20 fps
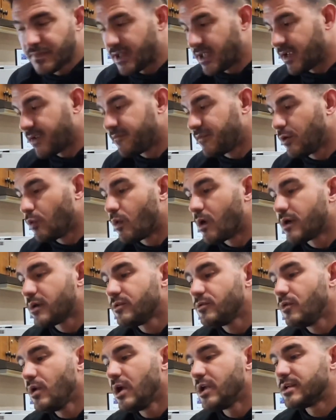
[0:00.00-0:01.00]
If you want
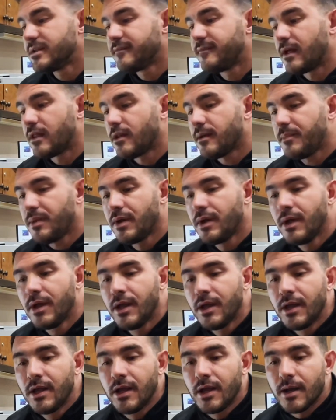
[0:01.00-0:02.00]
to develop
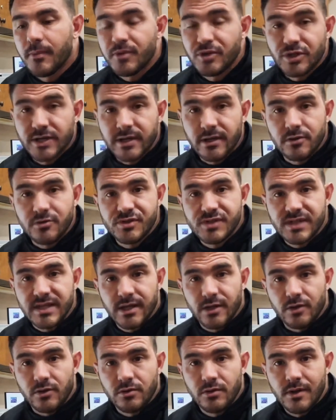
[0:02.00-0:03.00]
a particular
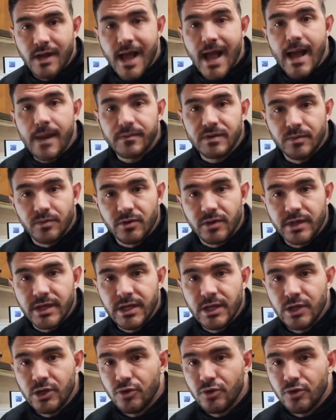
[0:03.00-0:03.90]
skill optimally,